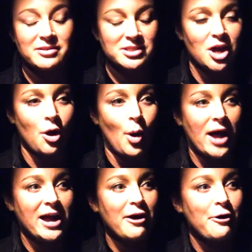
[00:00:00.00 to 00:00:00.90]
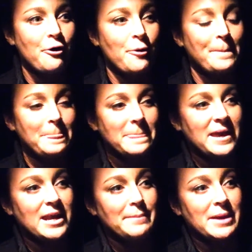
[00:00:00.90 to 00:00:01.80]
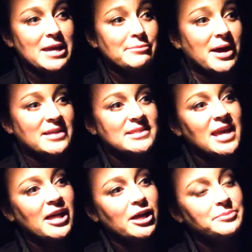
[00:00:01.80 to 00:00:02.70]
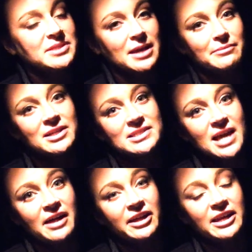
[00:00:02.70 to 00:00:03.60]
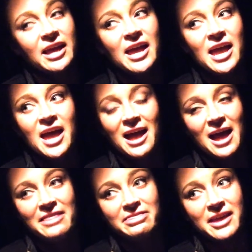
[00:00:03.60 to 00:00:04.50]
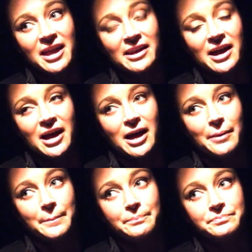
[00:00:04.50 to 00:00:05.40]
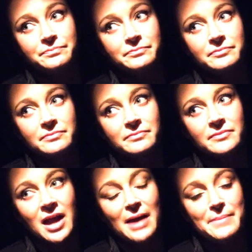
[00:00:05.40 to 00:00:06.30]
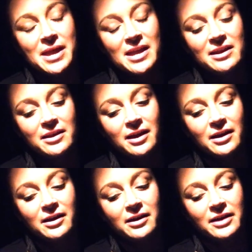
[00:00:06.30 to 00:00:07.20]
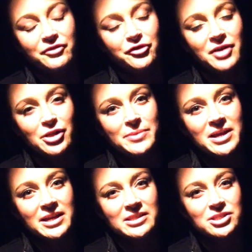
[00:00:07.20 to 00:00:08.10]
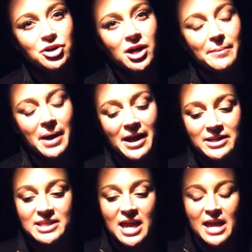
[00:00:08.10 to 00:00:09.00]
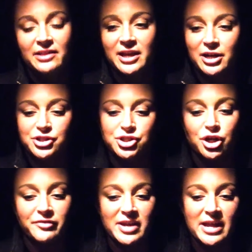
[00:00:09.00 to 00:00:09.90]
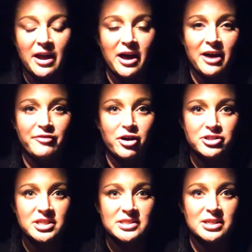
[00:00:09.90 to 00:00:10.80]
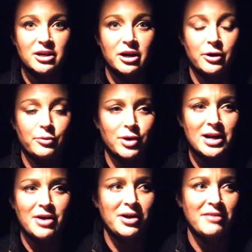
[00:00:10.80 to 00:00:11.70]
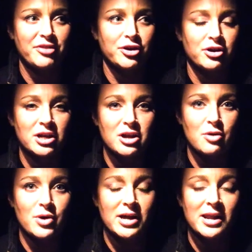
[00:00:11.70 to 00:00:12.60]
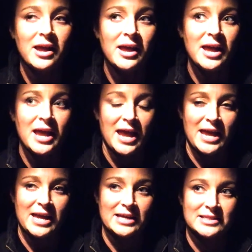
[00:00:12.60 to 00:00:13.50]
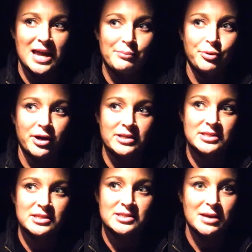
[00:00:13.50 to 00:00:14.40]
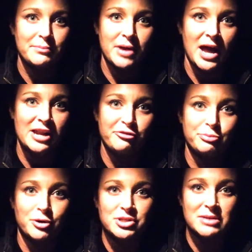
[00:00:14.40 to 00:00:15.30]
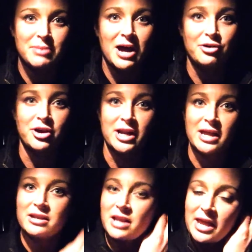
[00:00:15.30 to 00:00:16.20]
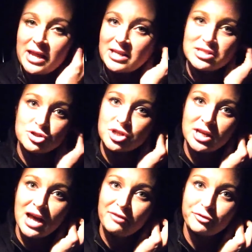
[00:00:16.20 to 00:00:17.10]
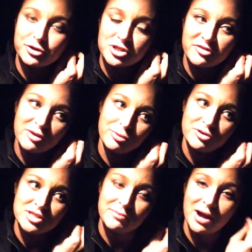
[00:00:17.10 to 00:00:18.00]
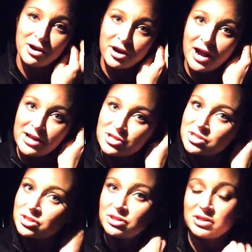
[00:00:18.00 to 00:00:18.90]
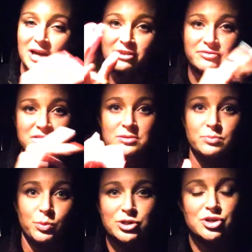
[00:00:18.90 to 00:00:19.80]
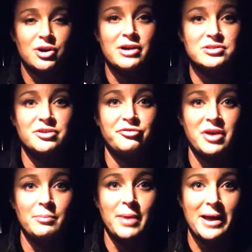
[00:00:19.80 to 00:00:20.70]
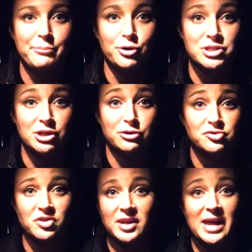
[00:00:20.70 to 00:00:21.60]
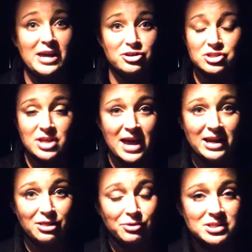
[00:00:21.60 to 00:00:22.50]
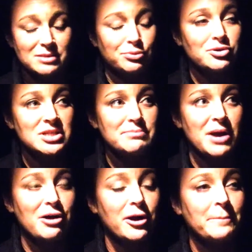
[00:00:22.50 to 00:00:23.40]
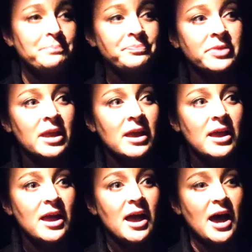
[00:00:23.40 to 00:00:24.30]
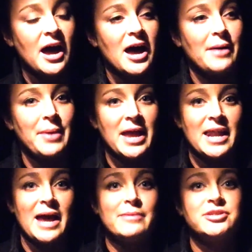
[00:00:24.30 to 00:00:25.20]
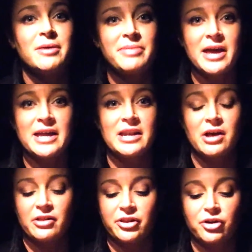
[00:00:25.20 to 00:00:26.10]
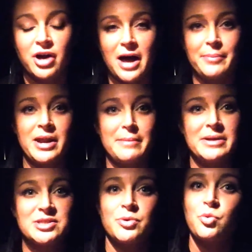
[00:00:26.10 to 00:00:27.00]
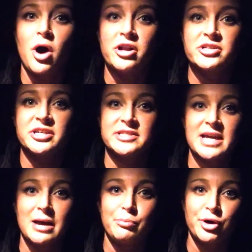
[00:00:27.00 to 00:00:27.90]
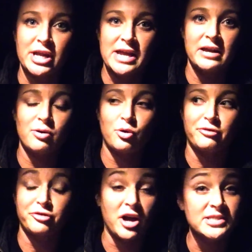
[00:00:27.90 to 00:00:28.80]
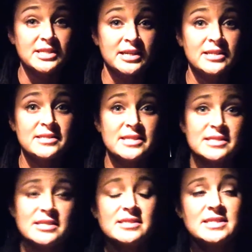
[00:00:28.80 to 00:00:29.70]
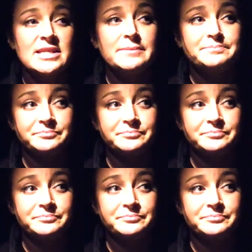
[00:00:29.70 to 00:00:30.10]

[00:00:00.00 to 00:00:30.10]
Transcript: So I got home and I made my scallops and my salad, and then I made, if you follow me on Instagram, I take like a serving of Arctic Zero. Right now I have the cookie dough one, and I put some kind of protein powder in it, and it's usually not a full serving protein powder. I just kind of switch it around to fit my protein goals for the day. I'll just add in the rest of the protein powder. And I dump that in a little cup, and I mix it with water till it's like a pudding or frosting consistency.